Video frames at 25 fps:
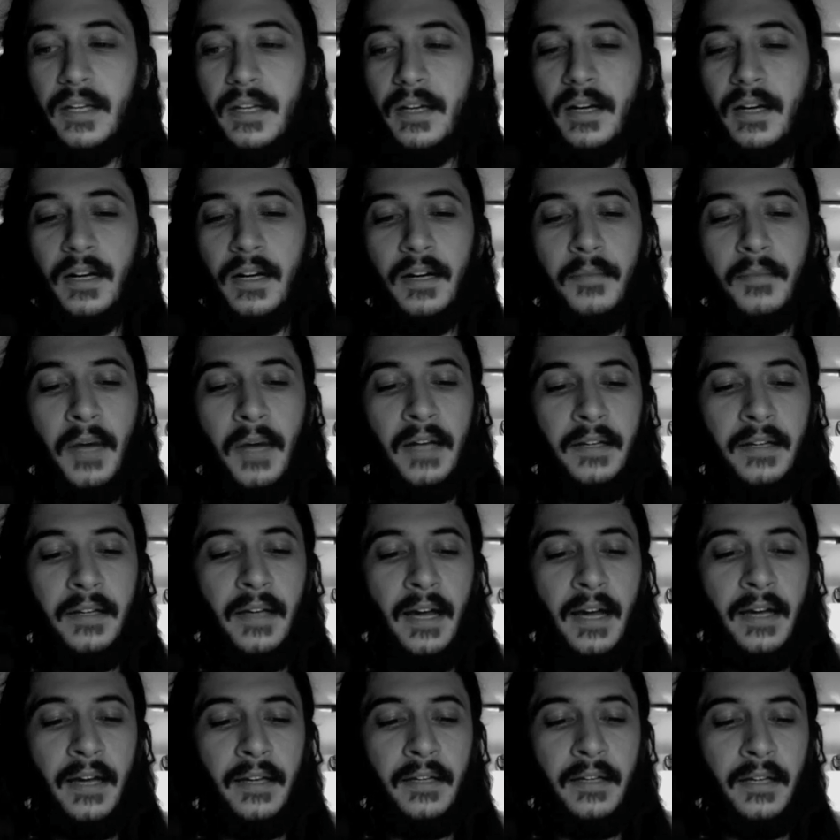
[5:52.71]

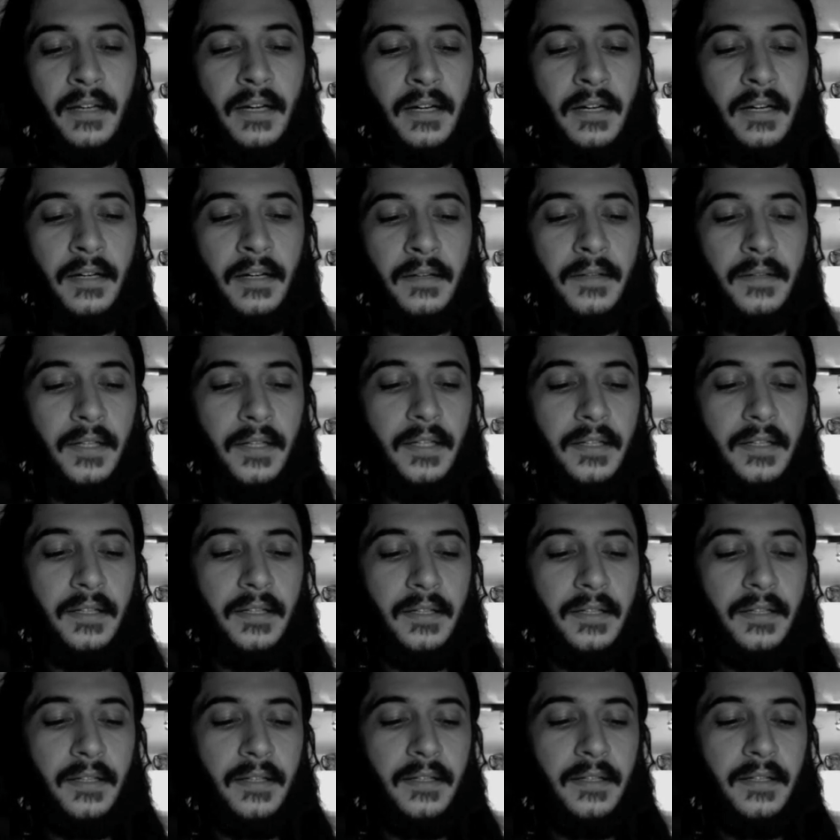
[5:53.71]
I
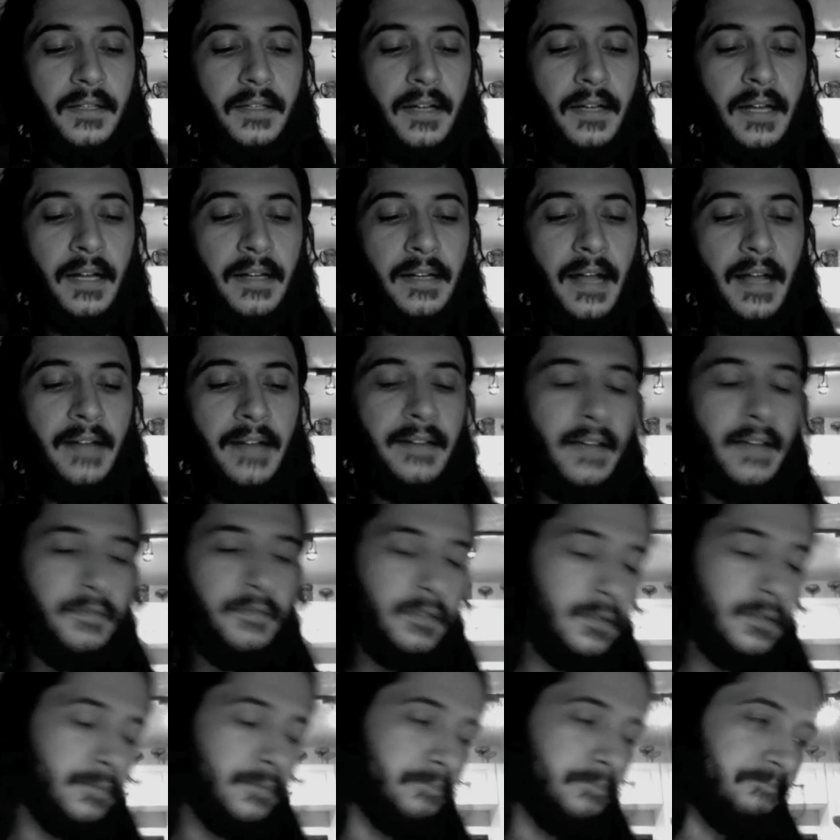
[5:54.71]

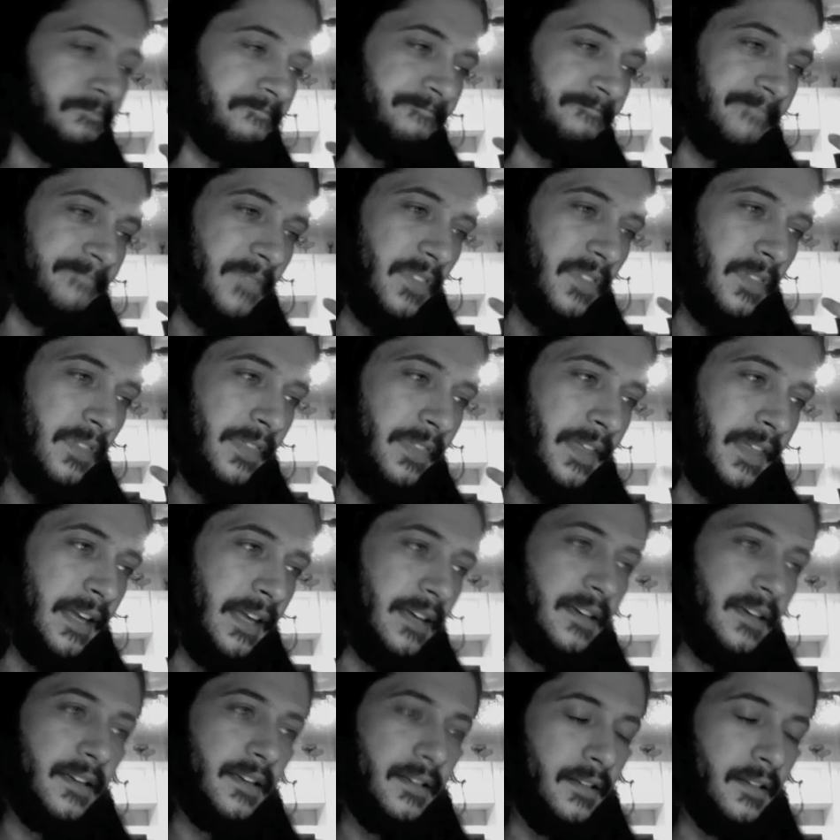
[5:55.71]
never
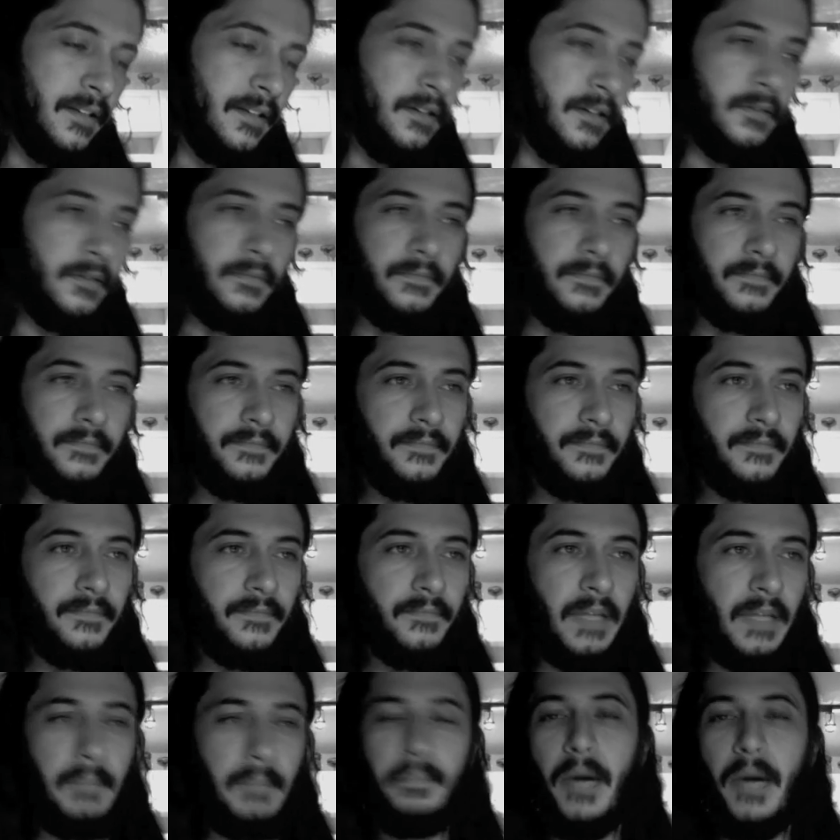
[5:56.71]
think
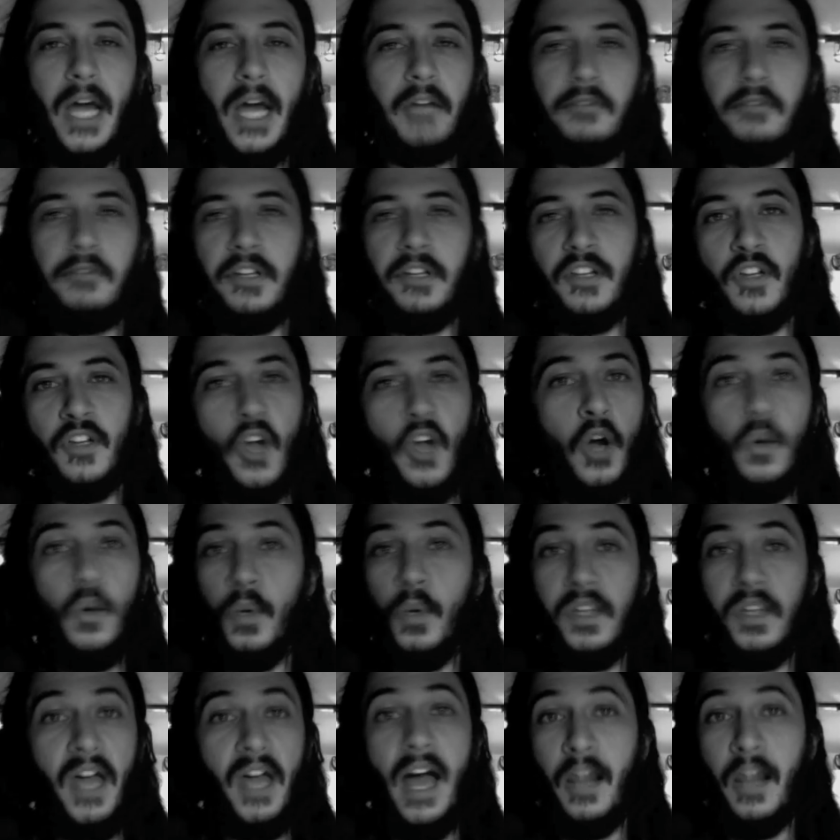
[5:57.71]
that pirates go
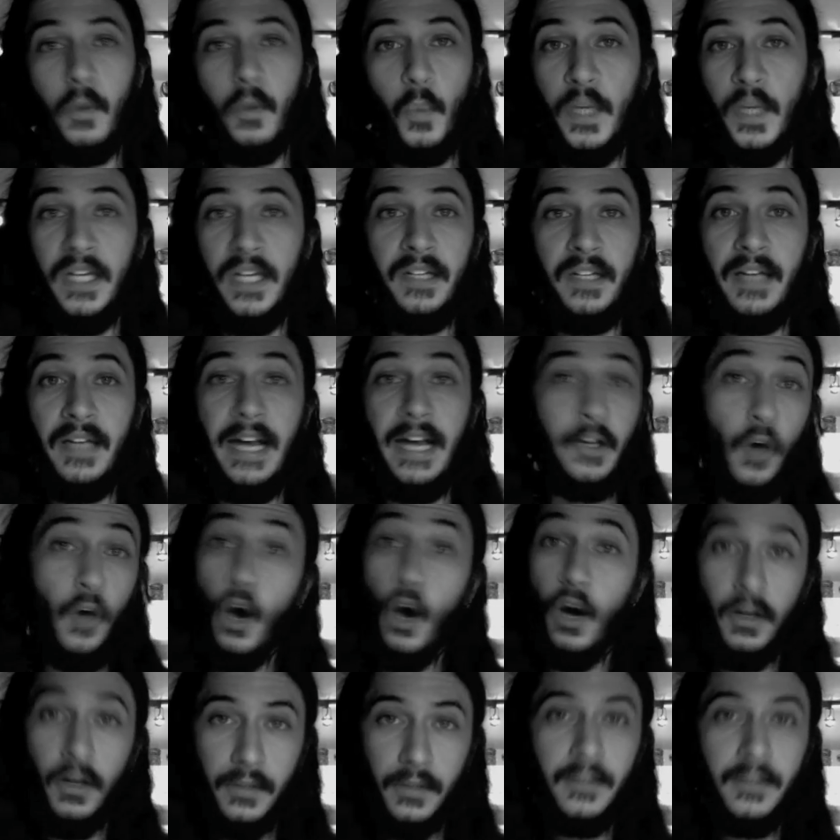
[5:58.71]
with Halloween at
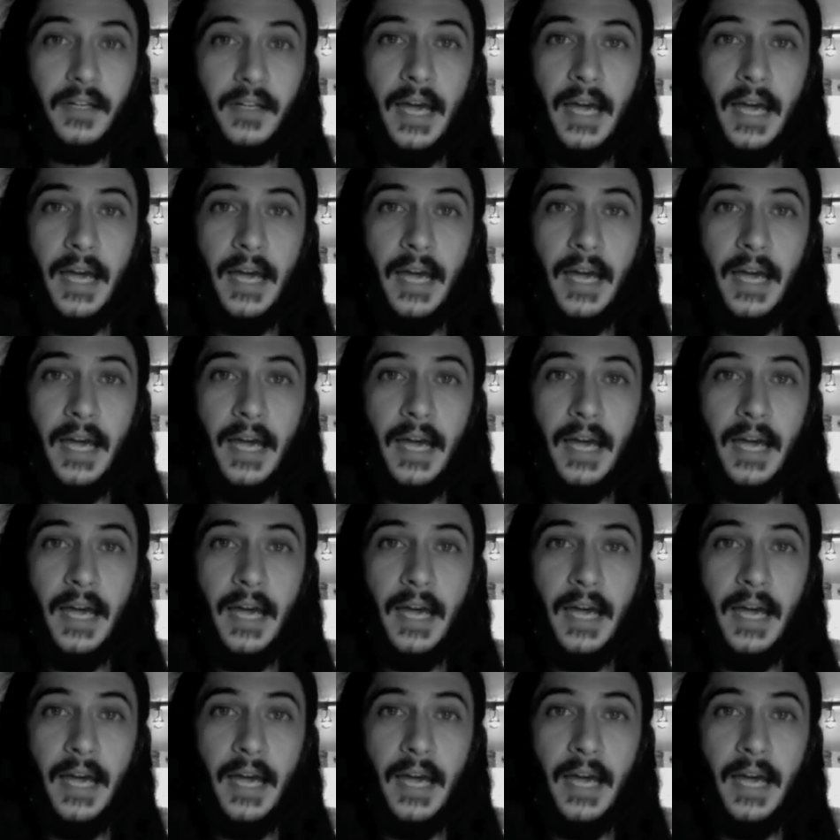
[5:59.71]
all.